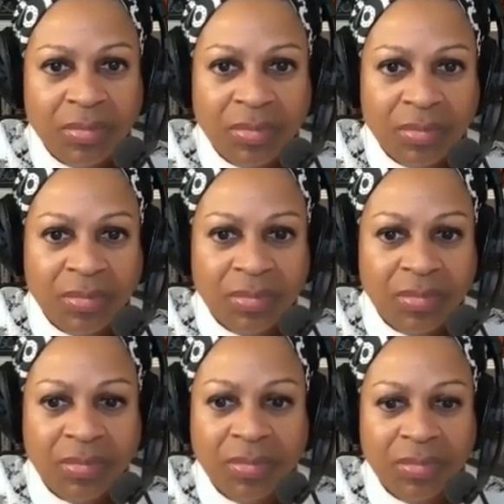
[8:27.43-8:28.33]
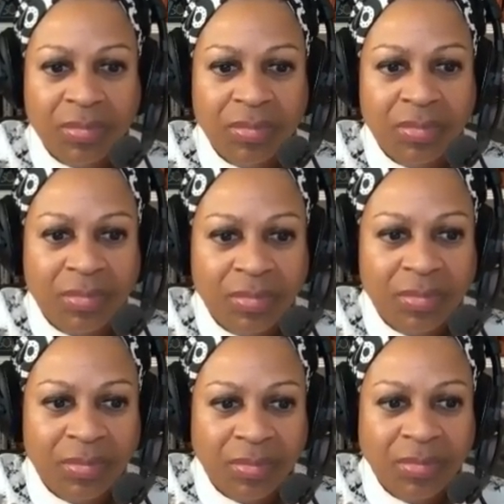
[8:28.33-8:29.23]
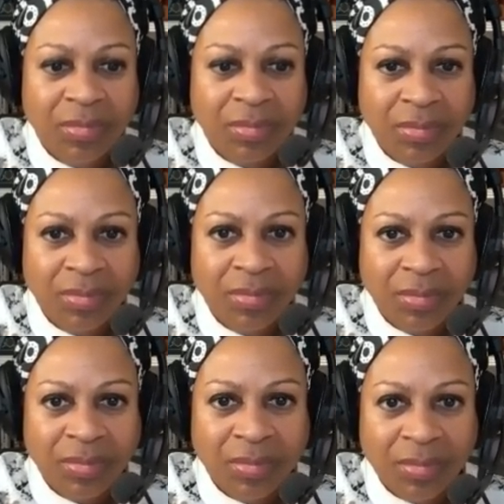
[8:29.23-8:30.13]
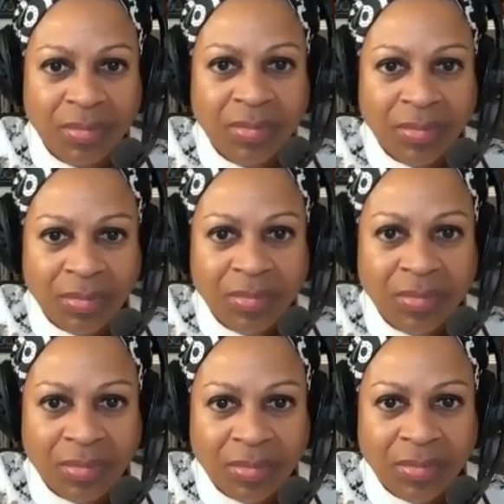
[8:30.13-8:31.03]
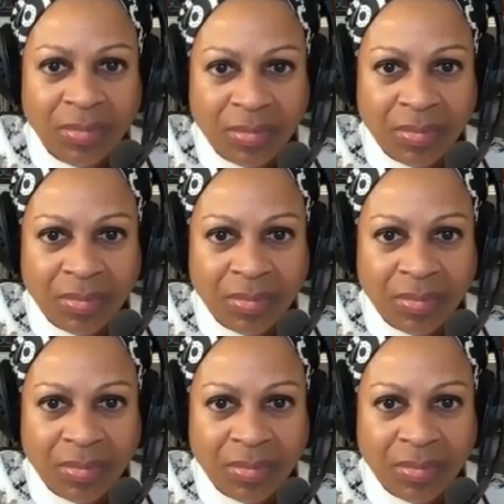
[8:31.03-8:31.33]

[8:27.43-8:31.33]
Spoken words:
The person shown says nothing.